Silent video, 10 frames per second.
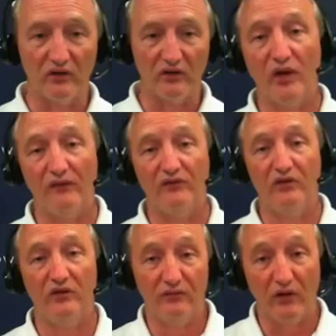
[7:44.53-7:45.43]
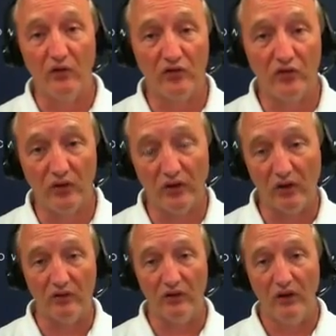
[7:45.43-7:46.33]
you have to devote to it.
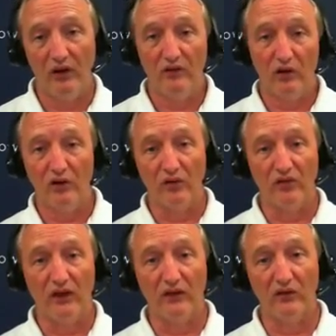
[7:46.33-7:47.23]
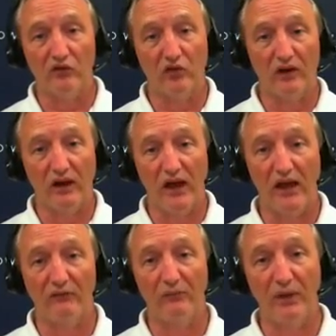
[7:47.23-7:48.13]
Or you're thinking that you're going to
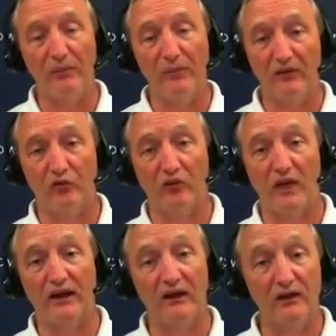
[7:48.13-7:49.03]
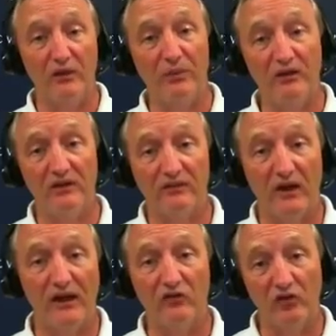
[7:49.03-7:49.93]
have maybe be sort of like an independent
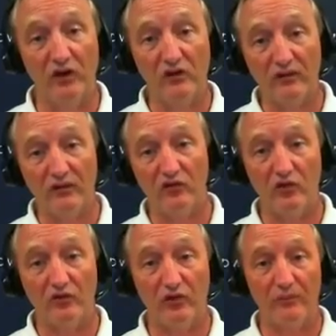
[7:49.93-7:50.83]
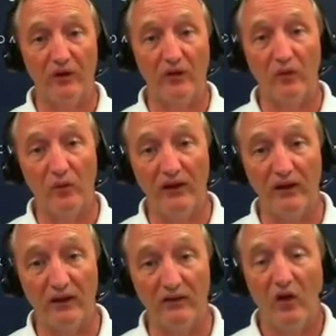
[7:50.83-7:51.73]
flight instructor, that you do something on the
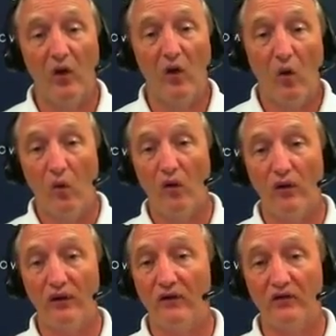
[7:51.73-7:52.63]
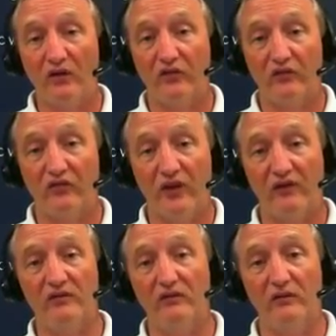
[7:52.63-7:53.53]
weekends, or is this a
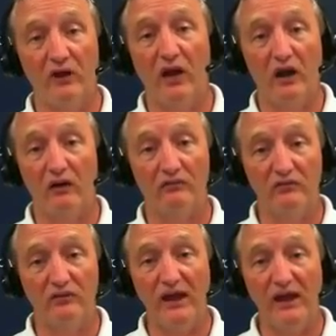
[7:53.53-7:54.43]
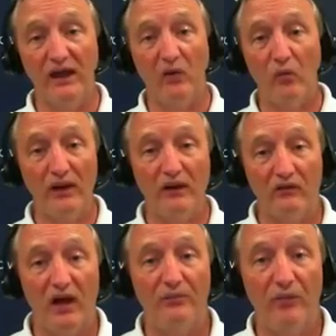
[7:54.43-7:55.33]
7-day-a-week
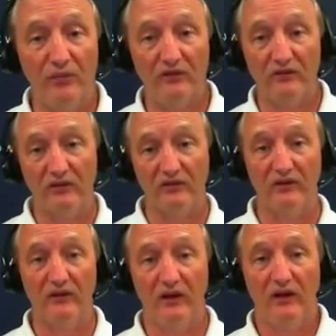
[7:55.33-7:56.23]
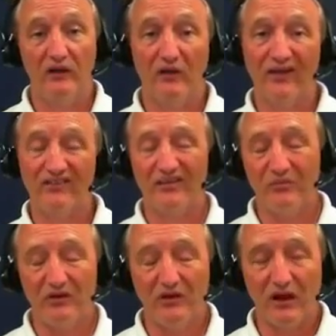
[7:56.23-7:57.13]
type of business? And that's
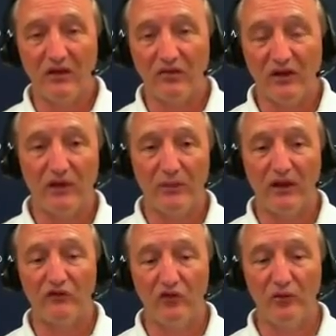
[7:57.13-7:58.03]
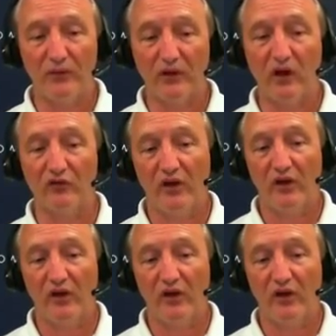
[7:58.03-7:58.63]
something you got to think about too, because